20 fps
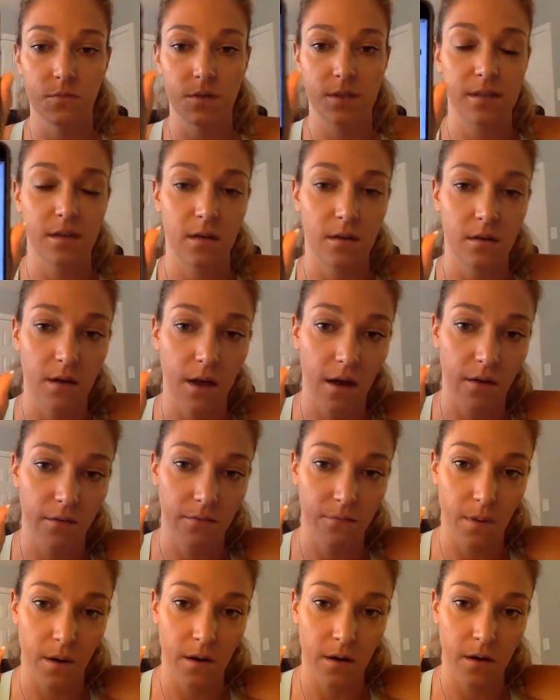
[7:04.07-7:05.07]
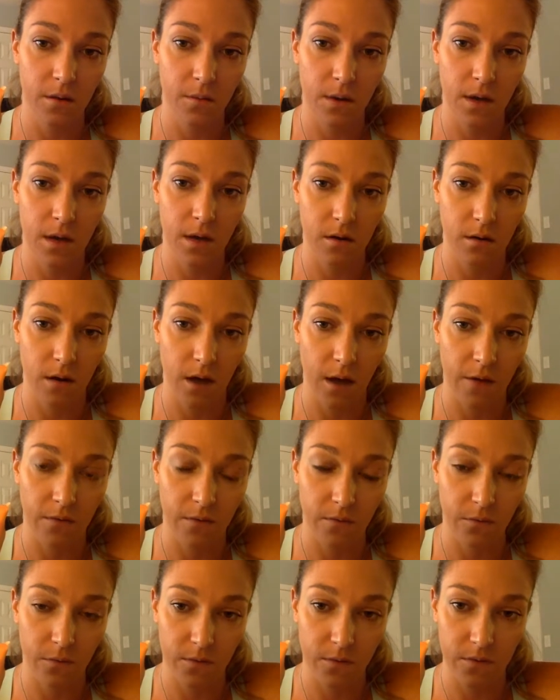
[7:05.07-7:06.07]
We said half body weight, half
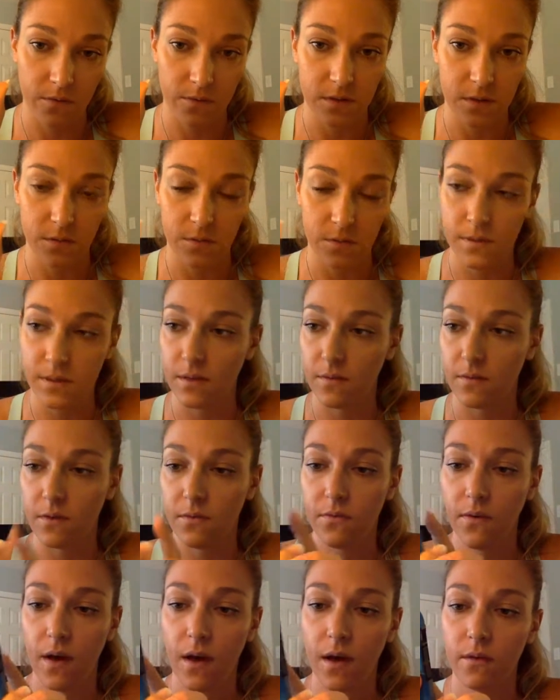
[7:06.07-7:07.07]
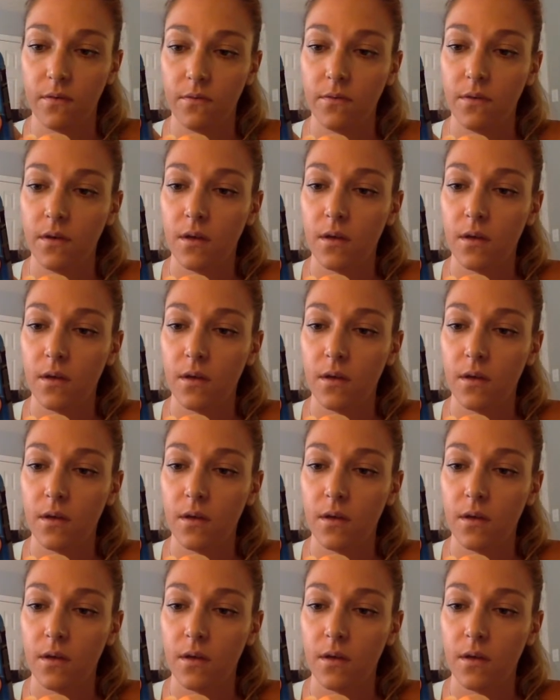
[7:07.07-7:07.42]
of 150 would be 75.